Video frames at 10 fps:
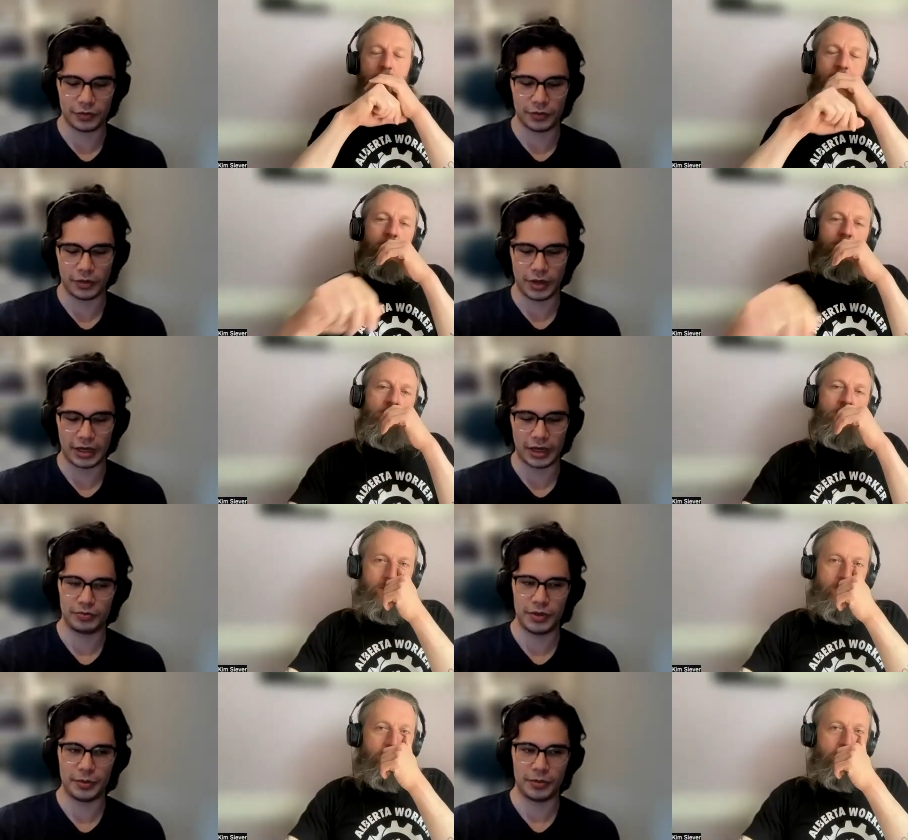Speaker 1: for like
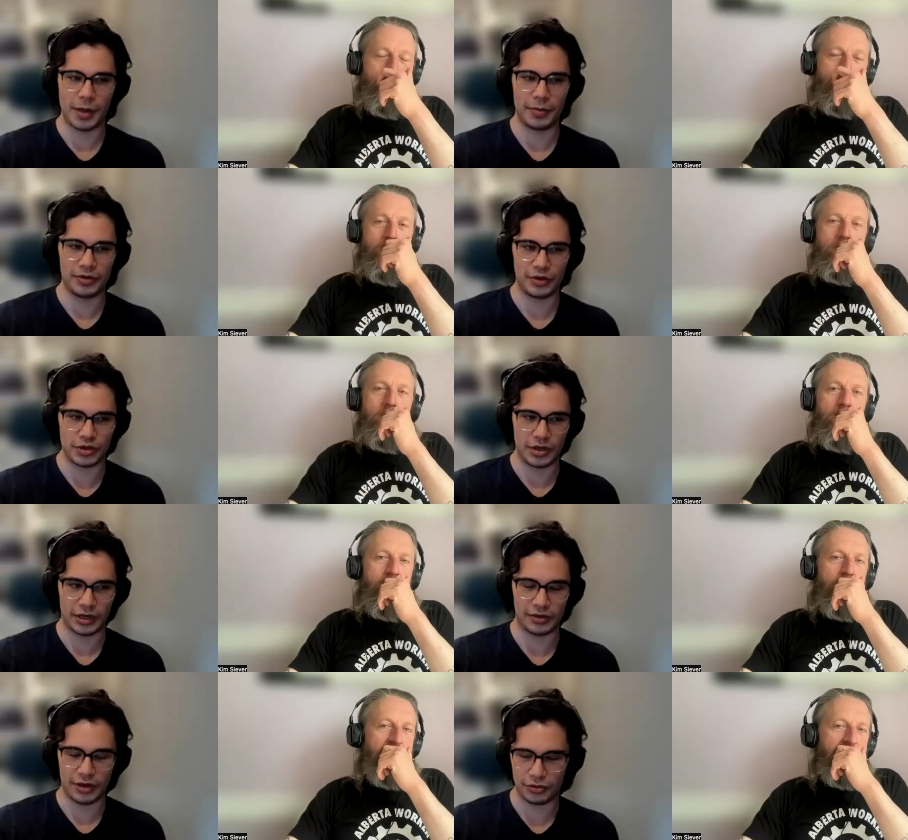people in my position,
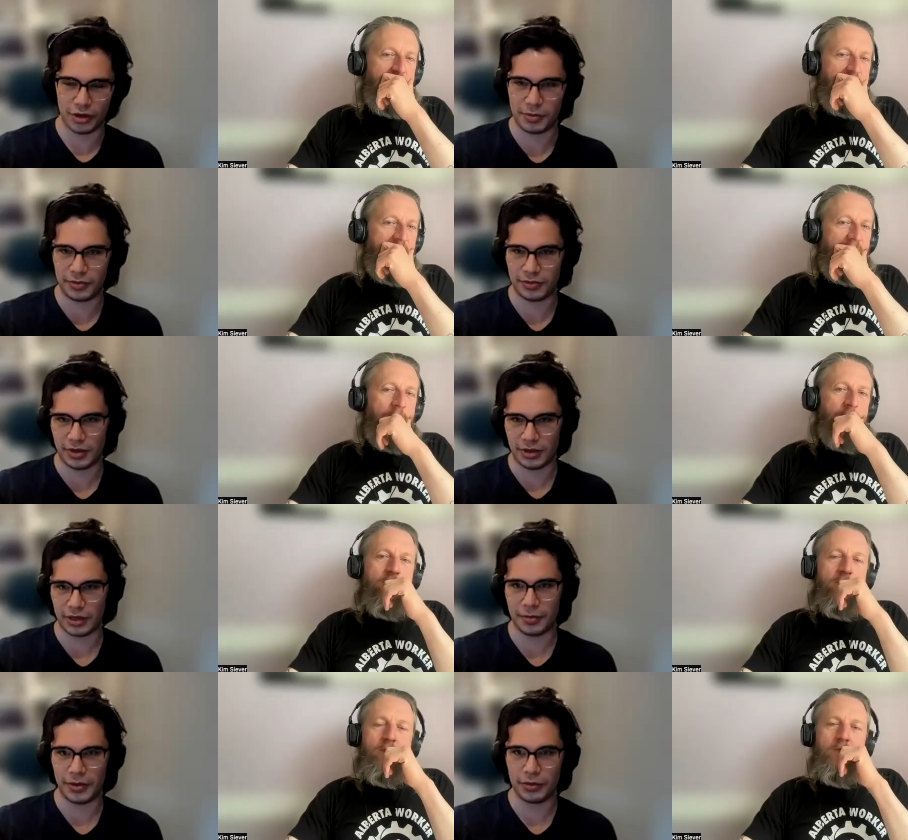like sales reps in the
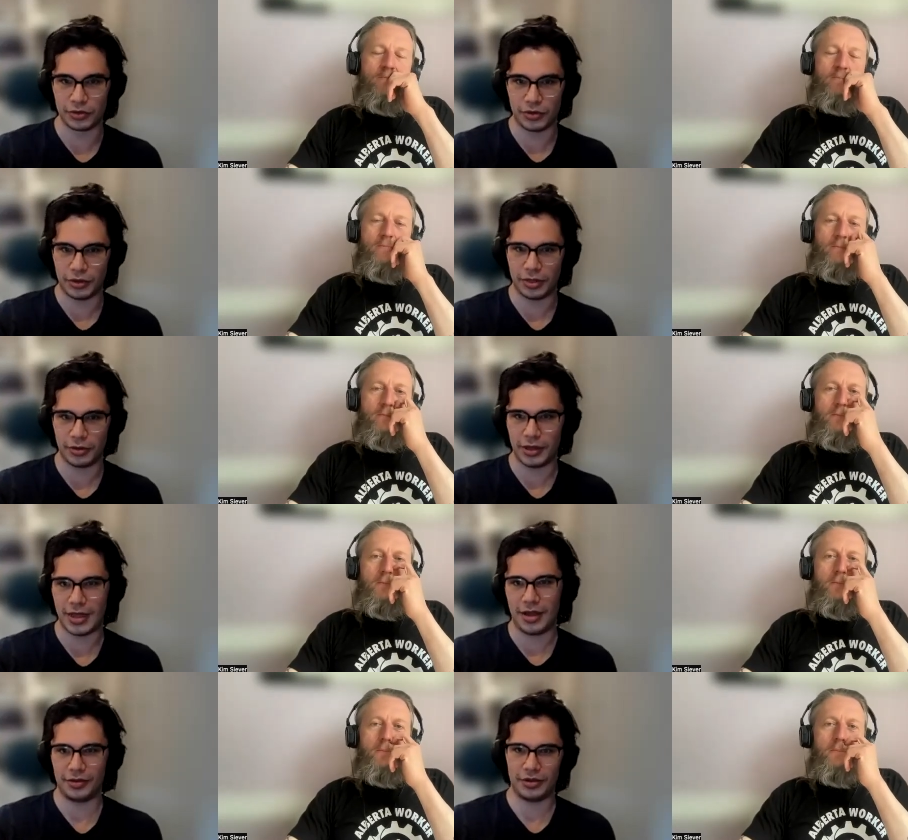company, was only thirty
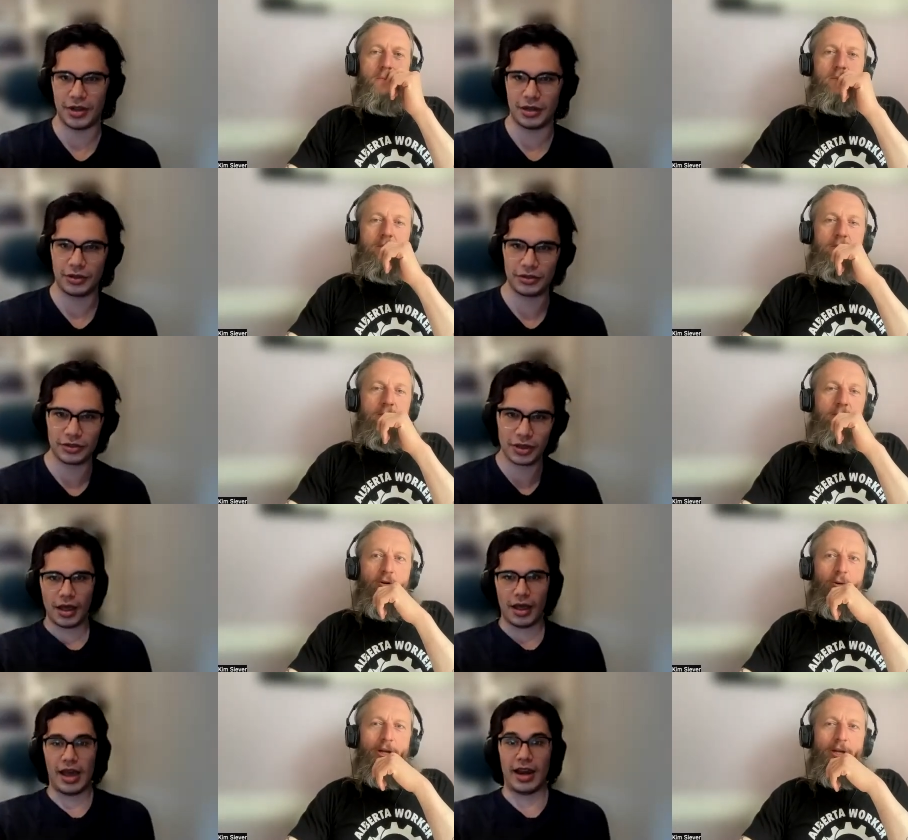thousand dollars.
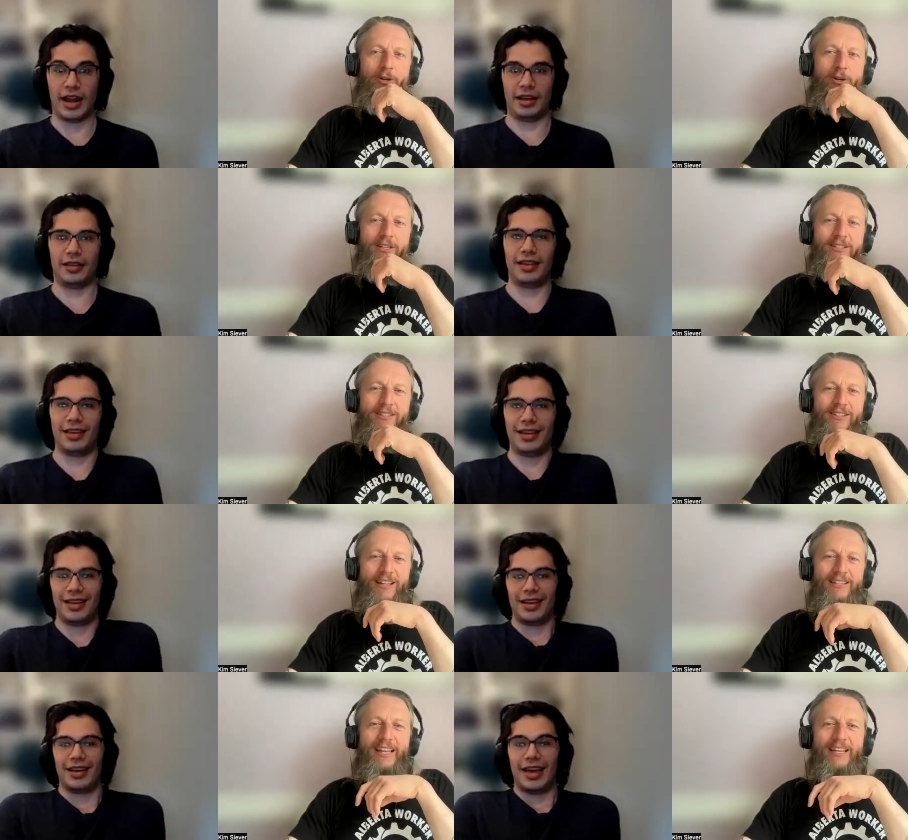Oh my had, goodness,
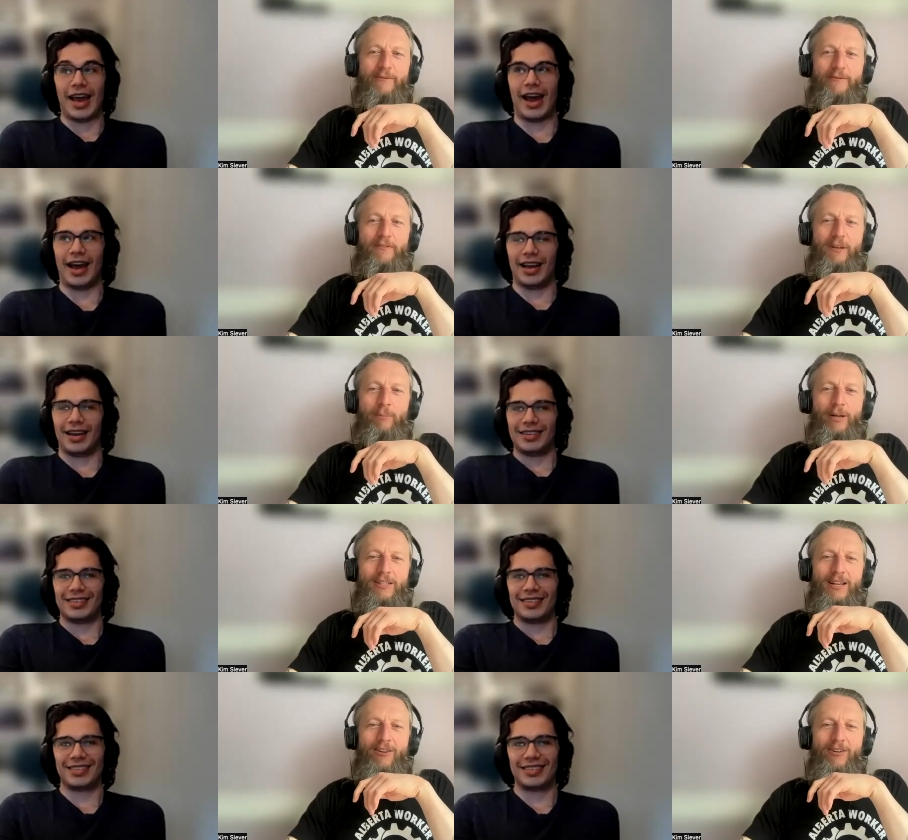
Speaker 2: that's less than had, fifteen
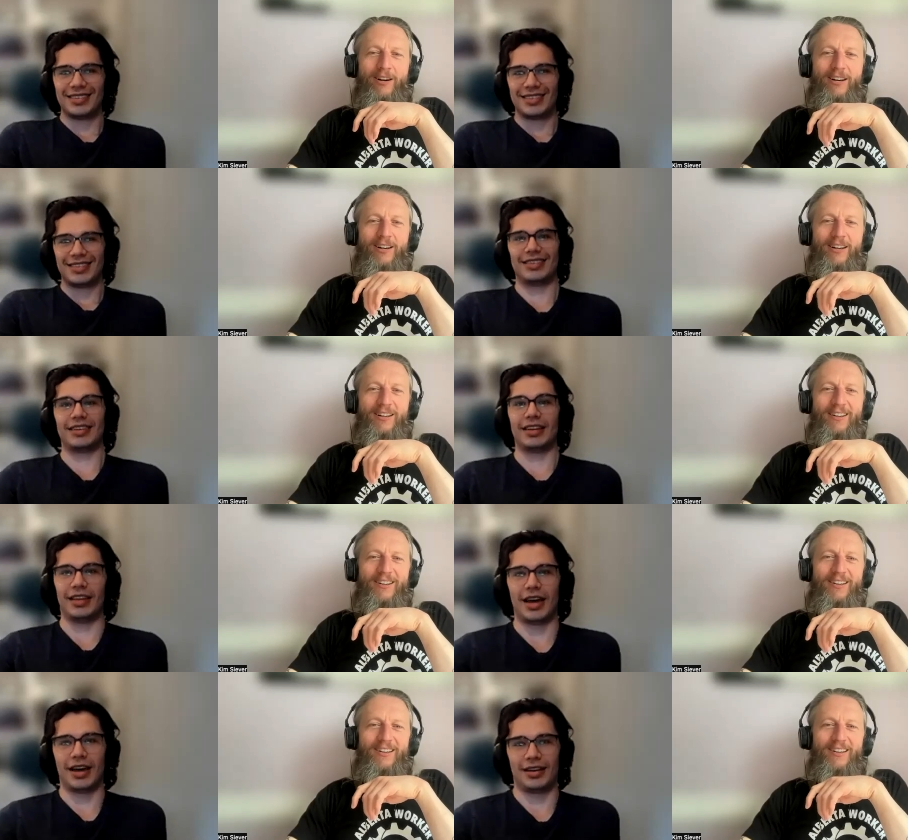bucks an hour.
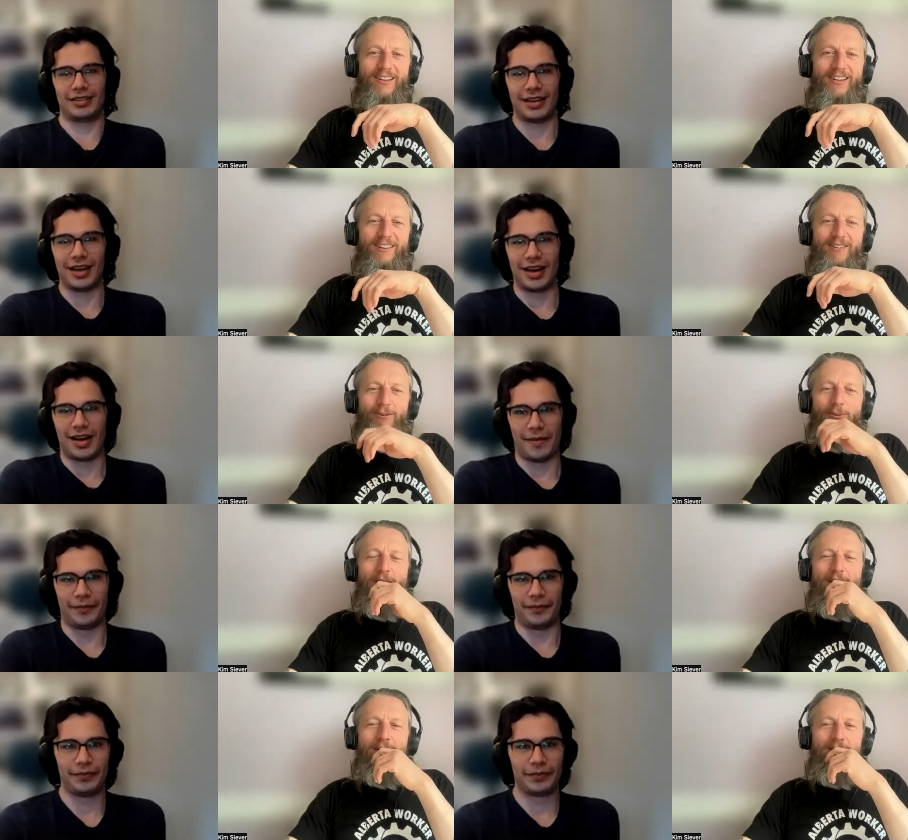
Speaker 1: Yeah. Oh, um, oh
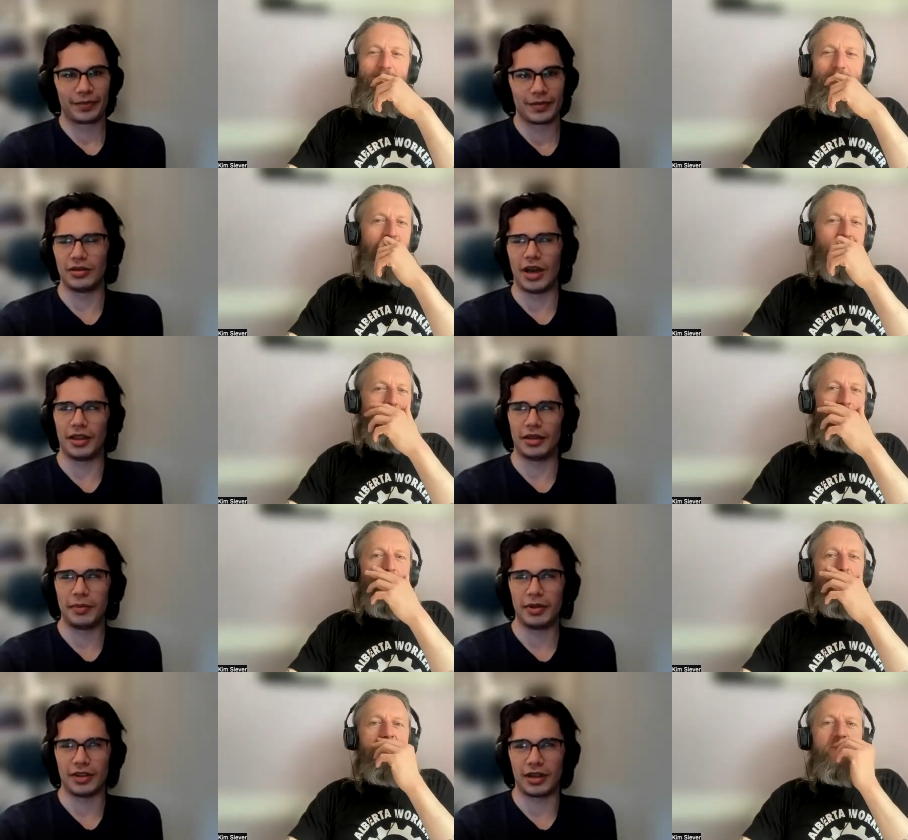wow. I think
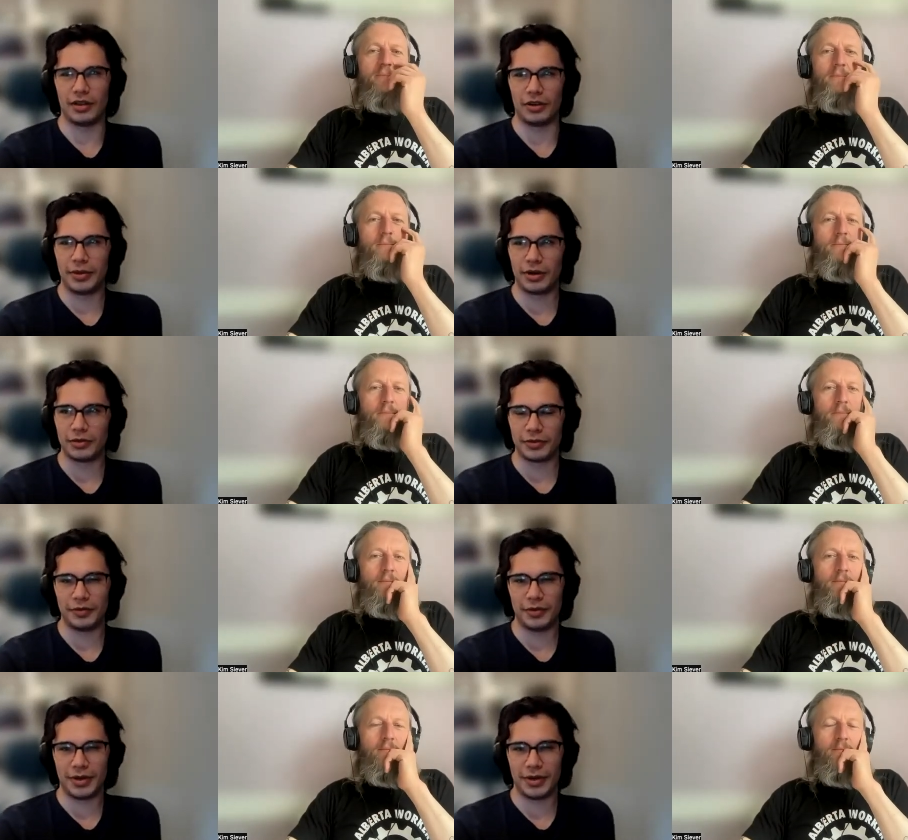maybe it's like a little bit over
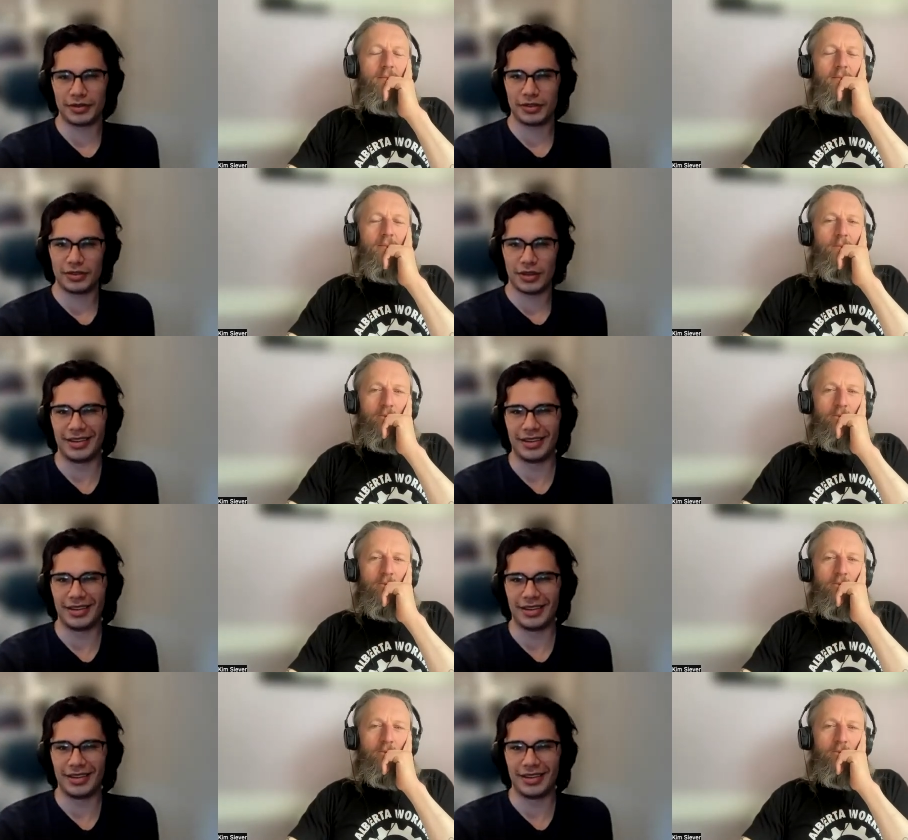fifteen bucks.